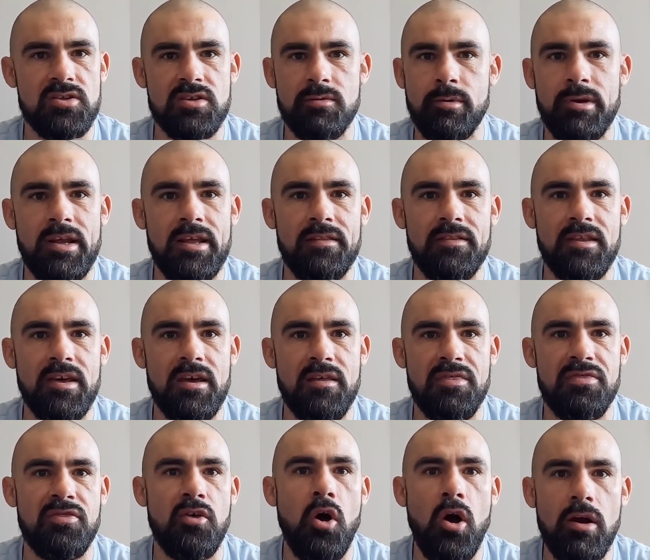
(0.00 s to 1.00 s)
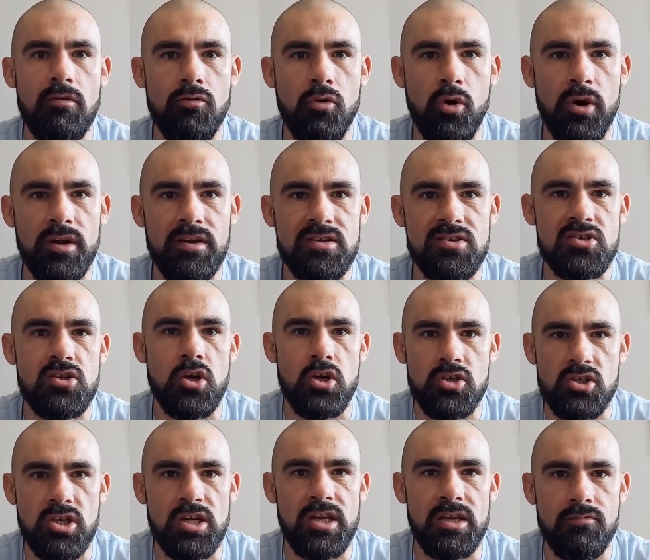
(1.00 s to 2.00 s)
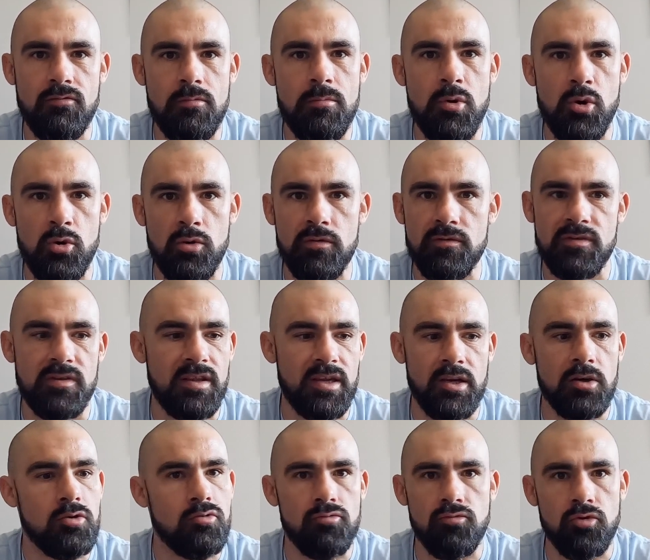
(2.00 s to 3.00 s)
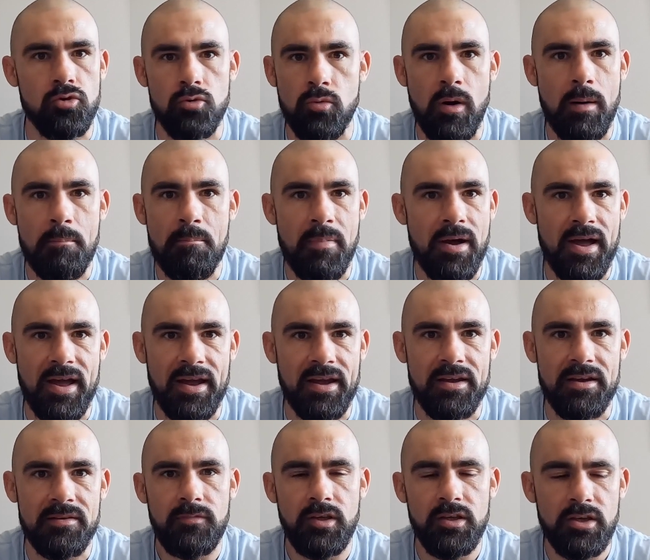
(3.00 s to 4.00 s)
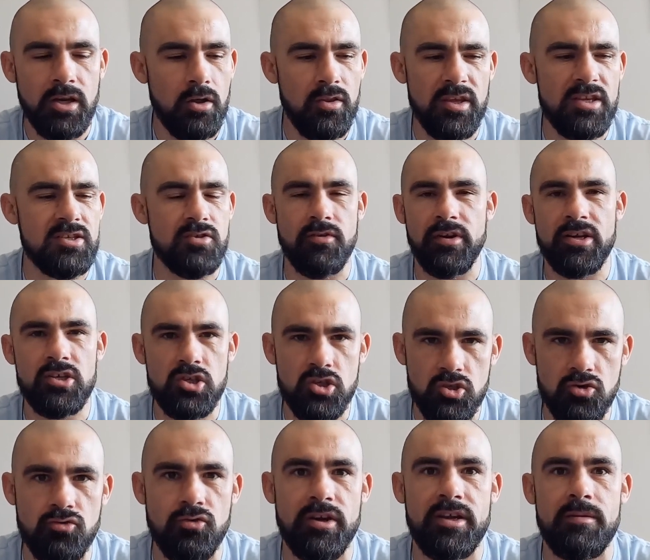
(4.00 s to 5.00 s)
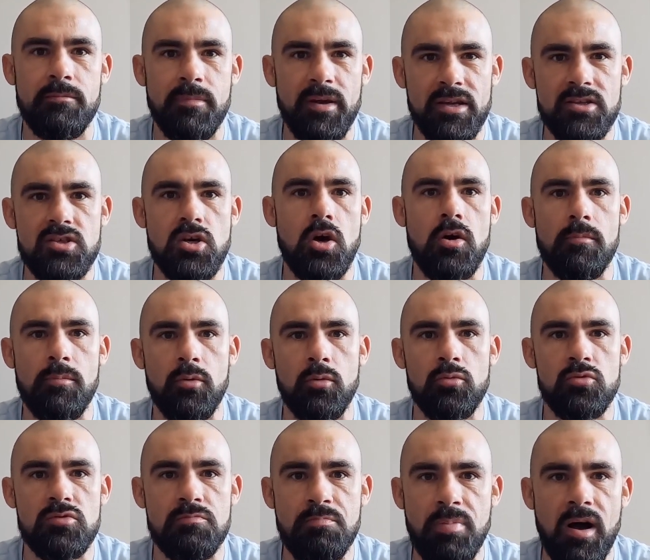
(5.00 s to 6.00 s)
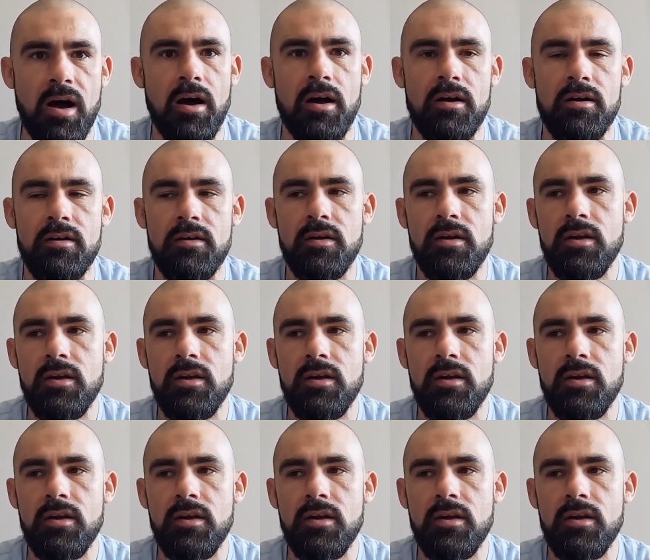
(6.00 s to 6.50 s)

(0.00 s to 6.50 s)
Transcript: someone had their thyroid surgically removed and then grew one back. You know, these are extreme examples, but,